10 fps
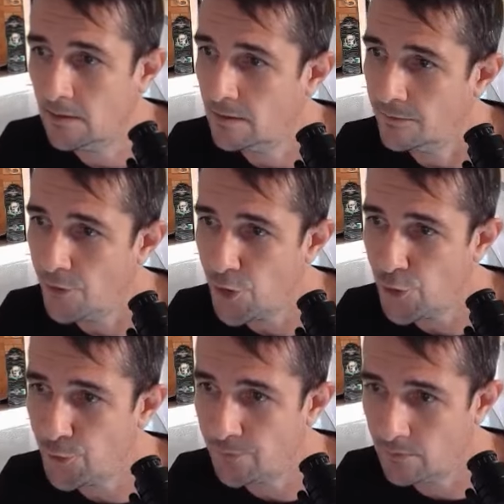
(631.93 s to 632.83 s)

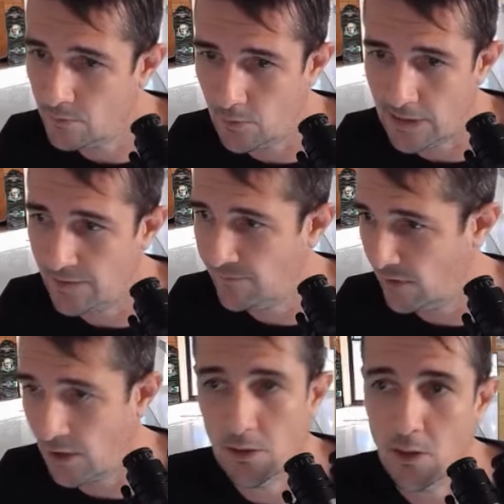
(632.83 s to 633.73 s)
No, not even
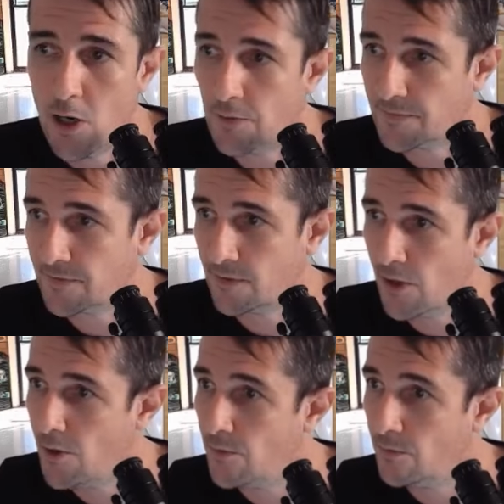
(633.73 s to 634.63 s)
close.
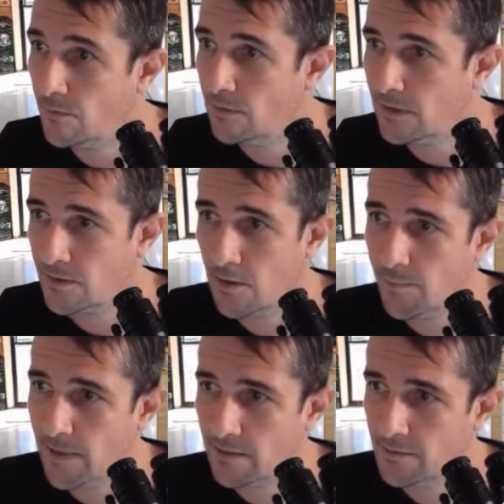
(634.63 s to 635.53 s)
So let's go
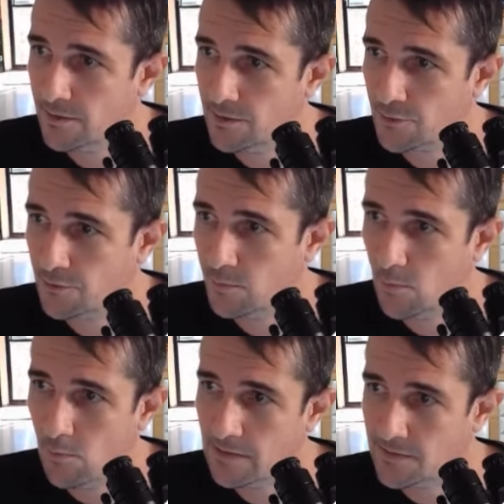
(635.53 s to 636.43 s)
back to this
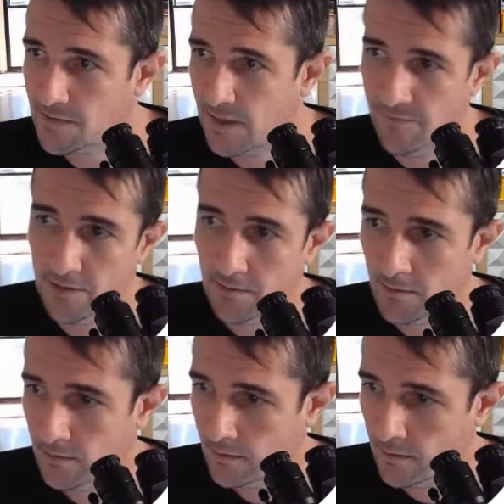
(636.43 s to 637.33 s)
1117.
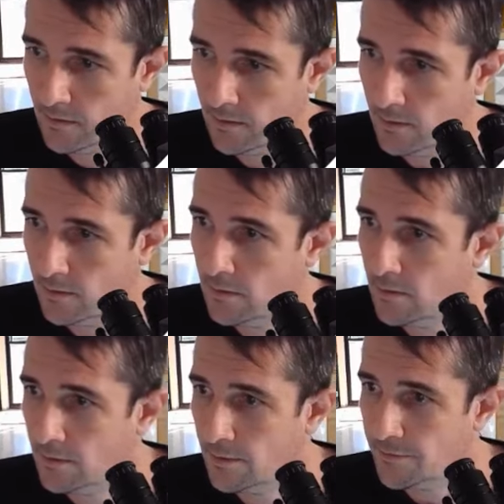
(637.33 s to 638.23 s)

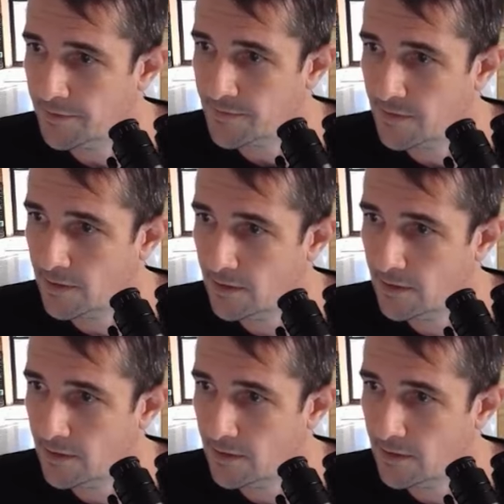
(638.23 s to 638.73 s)
Here it is here,